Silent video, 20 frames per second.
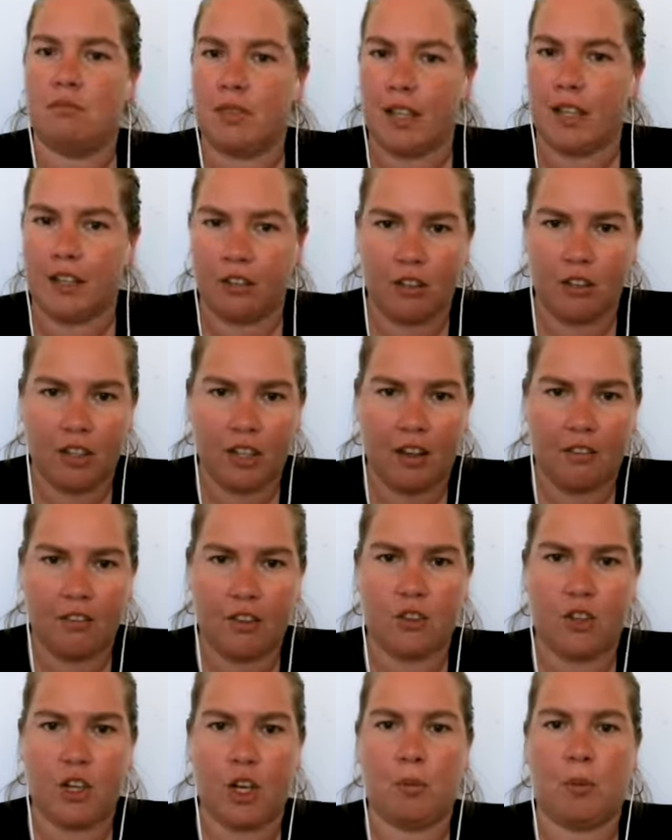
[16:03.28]
that it's good to have a
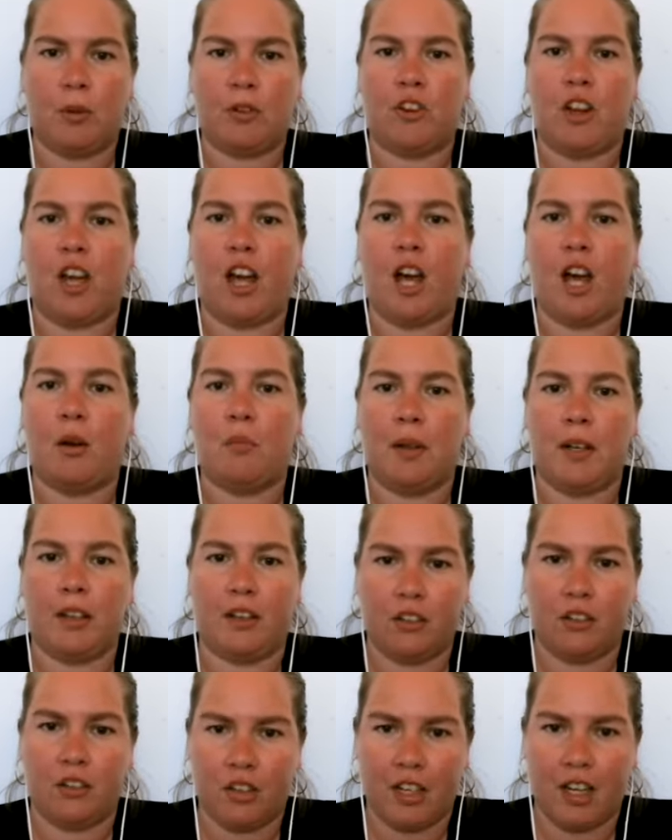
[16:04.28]
stable job, it's
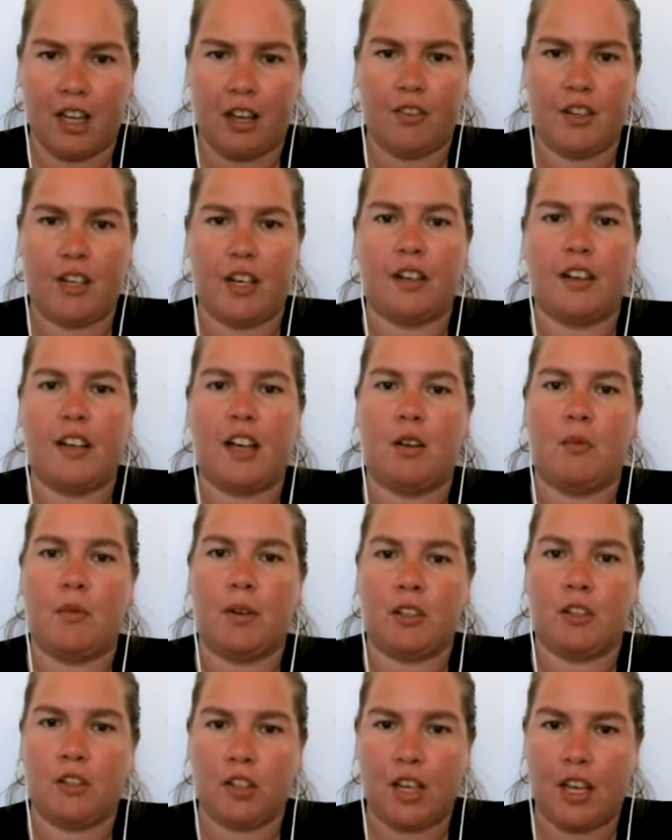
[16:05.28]
good to have an income,
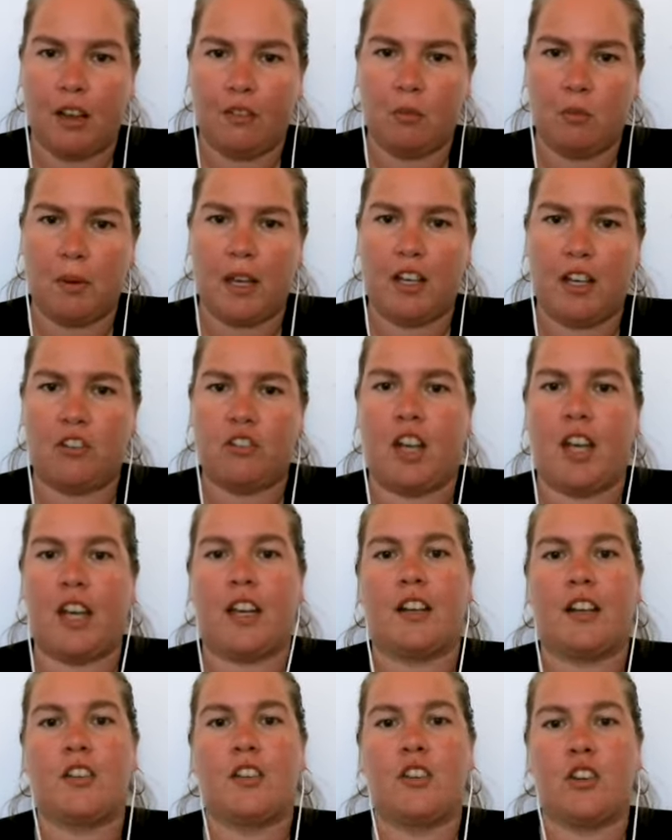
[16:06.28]
it's good to have a paycheck,
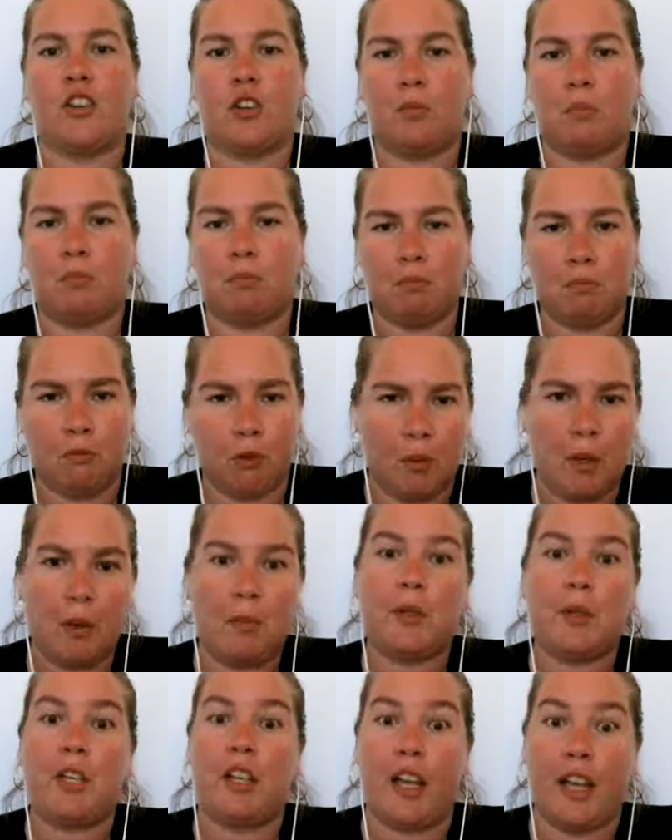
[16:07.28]
it's good for
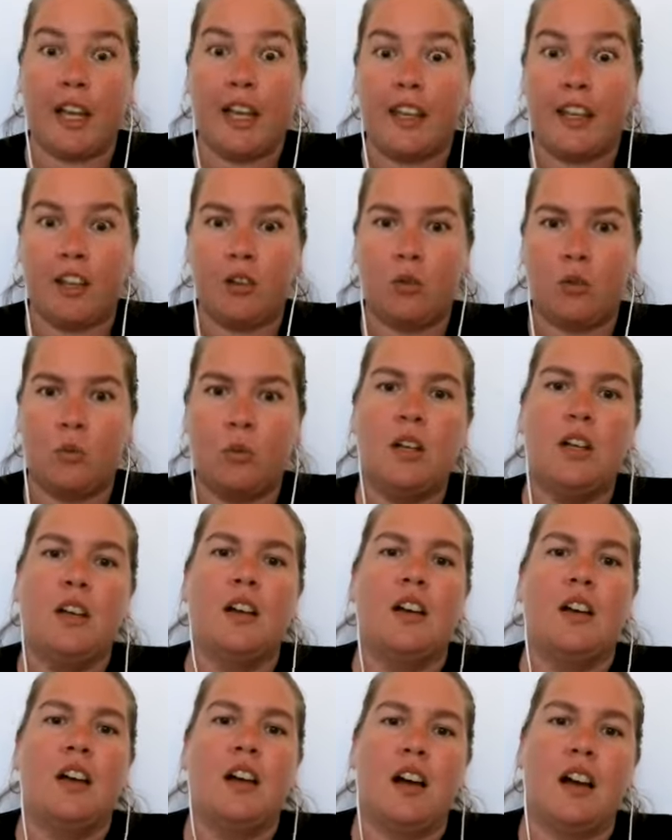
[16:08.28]
people to like you.
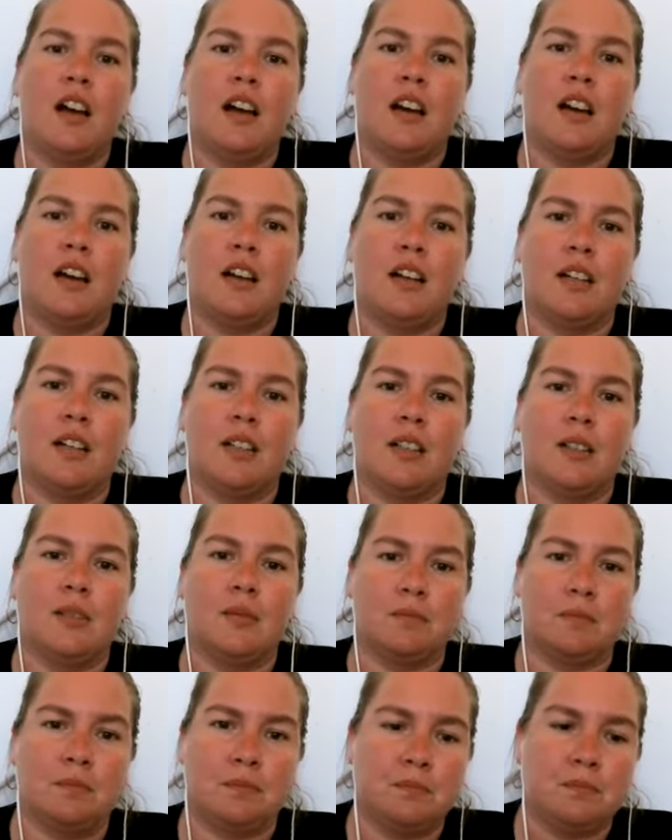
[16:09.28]

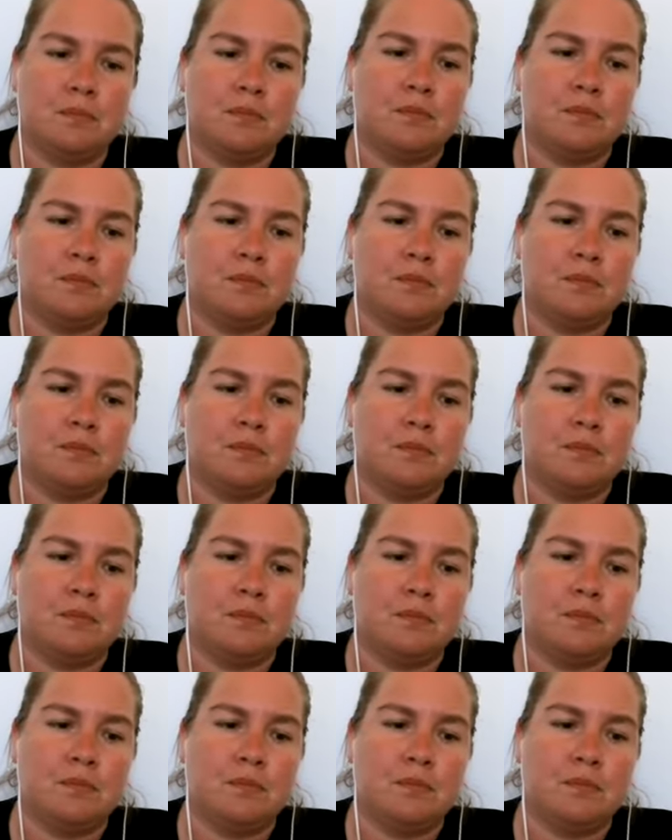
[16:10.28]
And